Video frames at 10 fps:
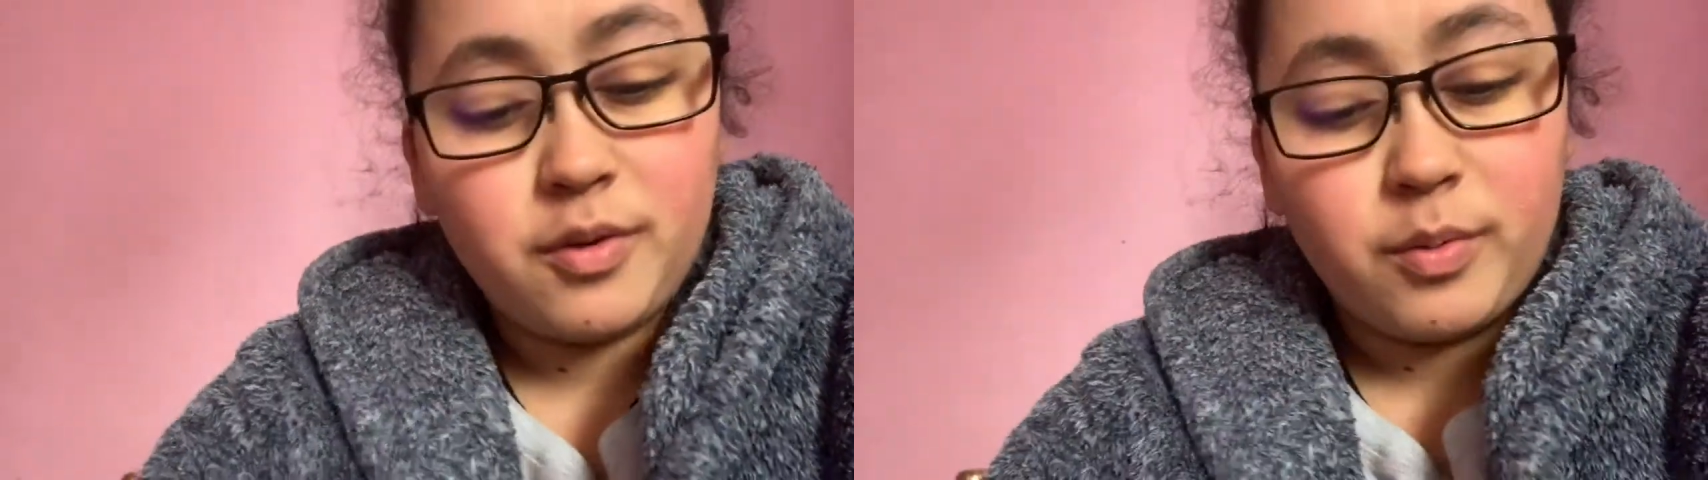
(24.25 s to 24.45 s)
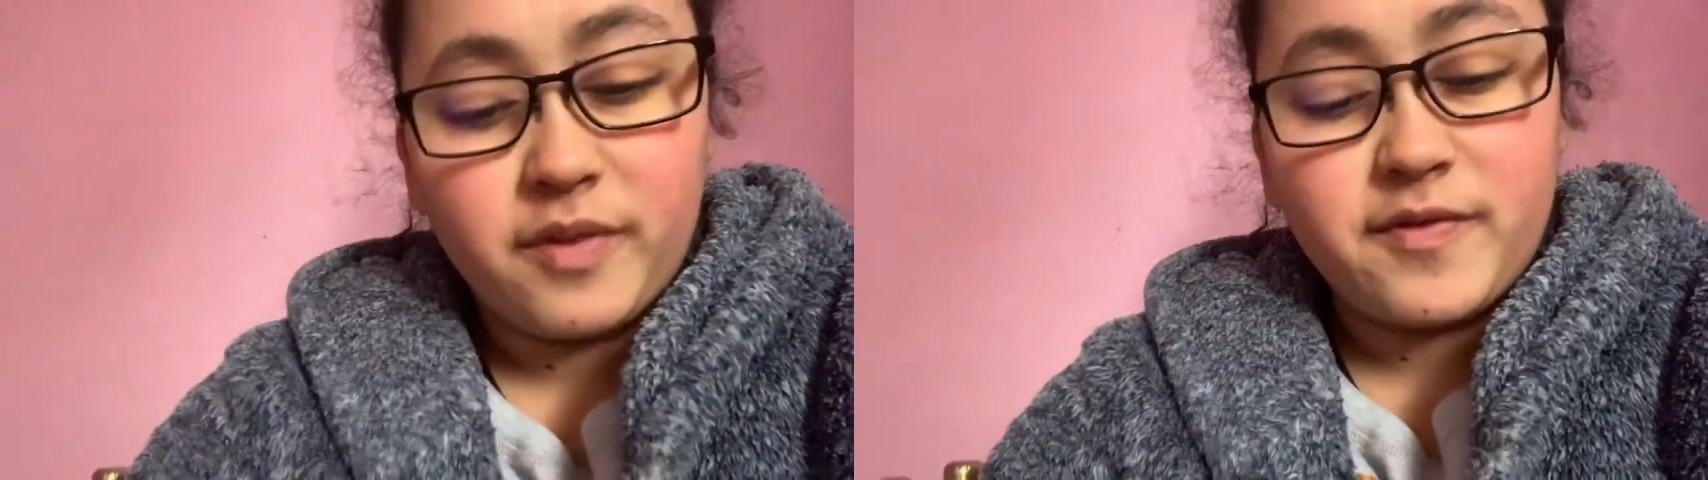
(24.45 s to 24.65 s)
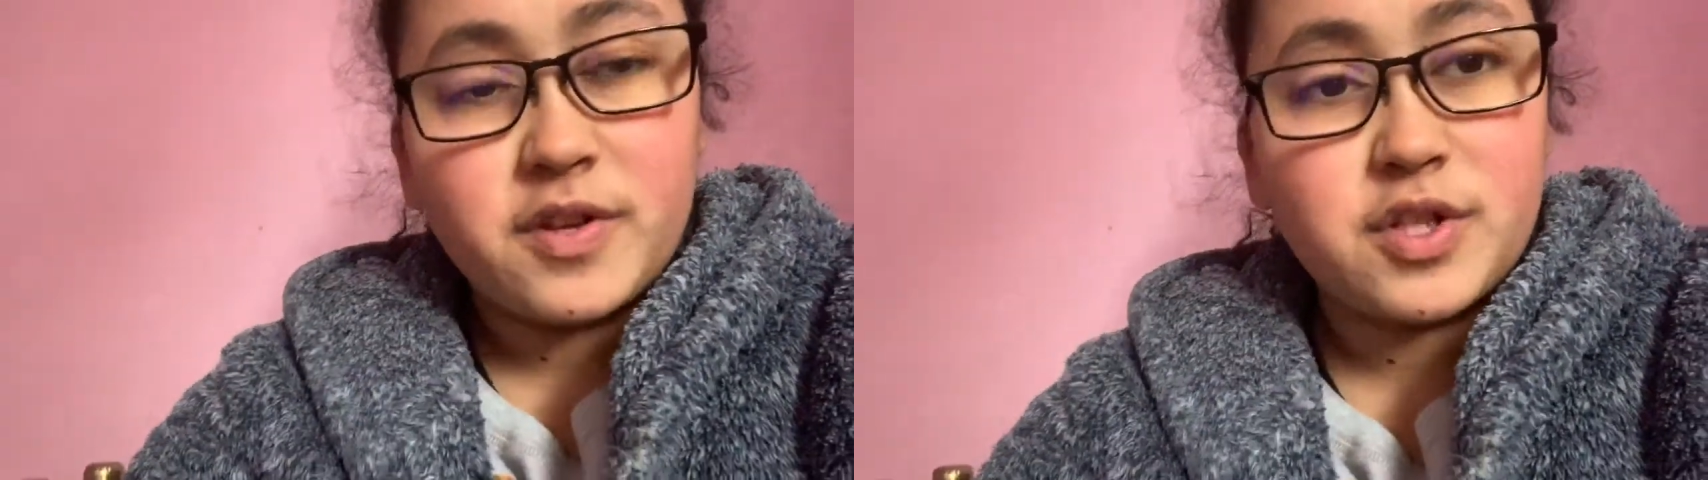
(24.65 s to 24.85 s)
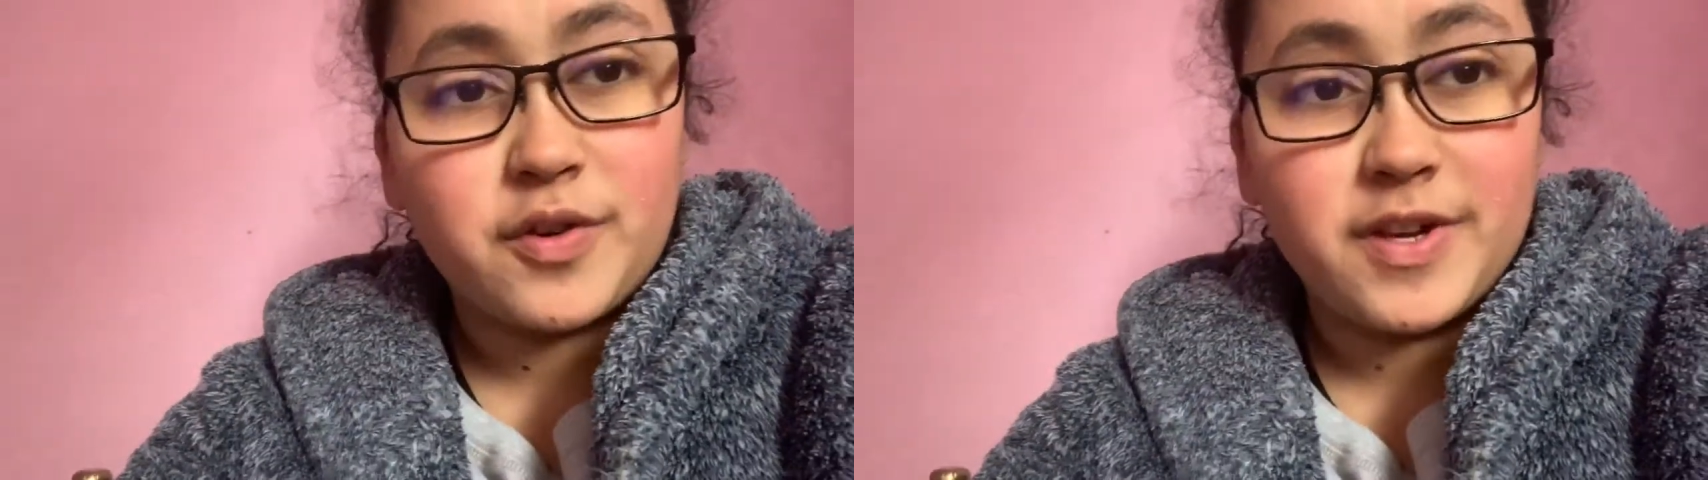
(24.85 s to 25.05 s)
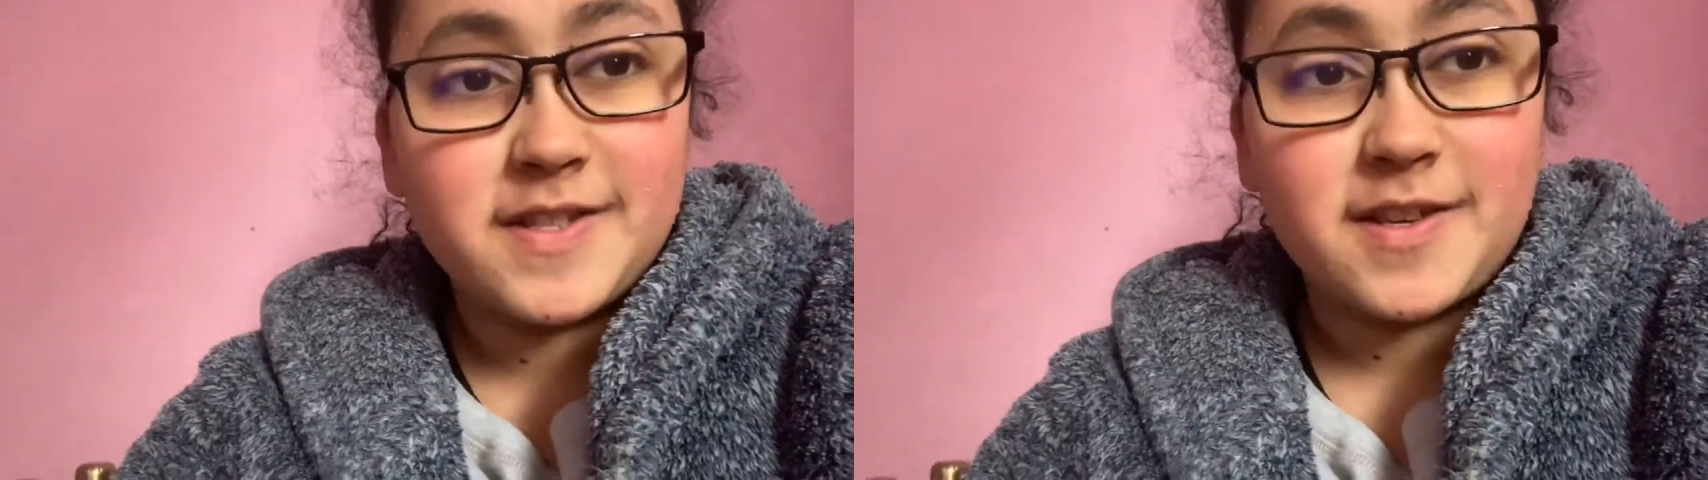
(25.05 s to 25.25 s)
with
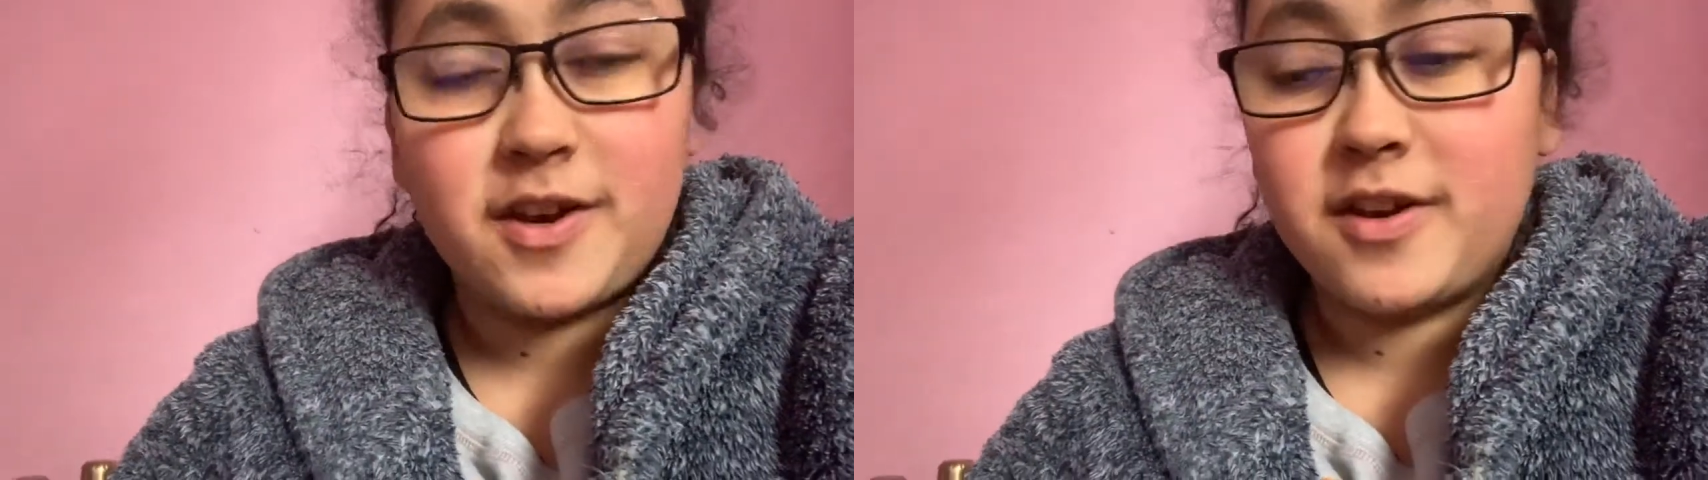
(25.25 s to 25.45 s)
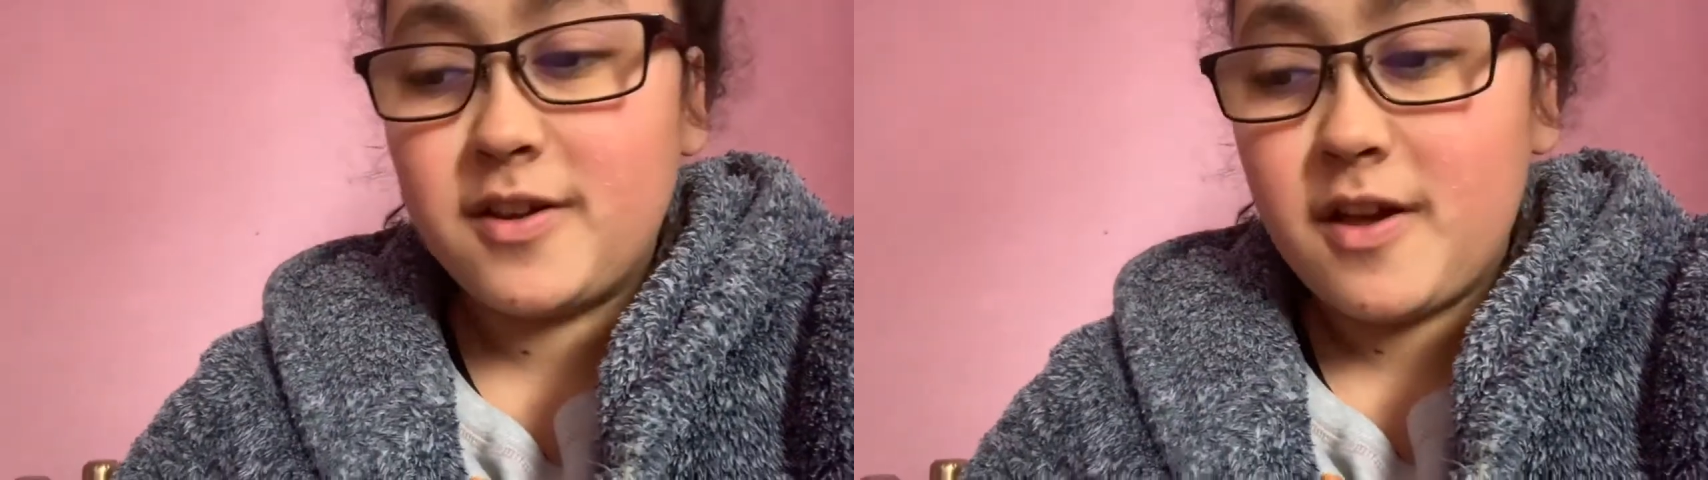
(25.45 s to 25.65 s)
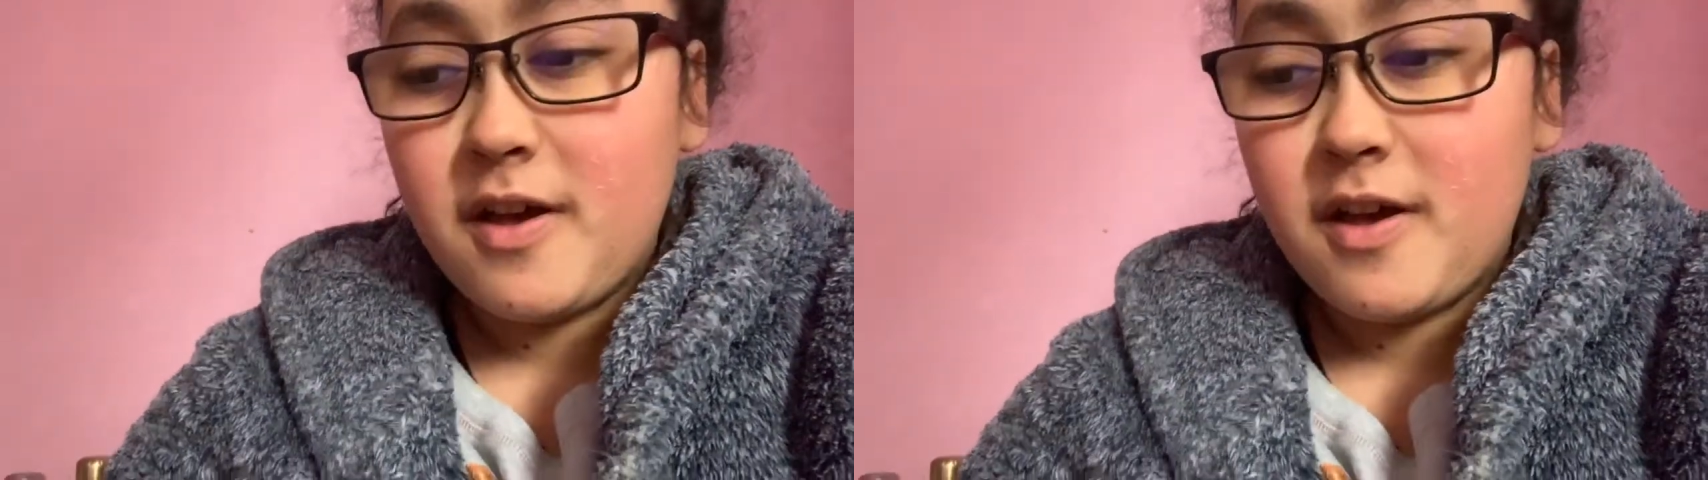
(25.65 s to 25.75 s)
chorizo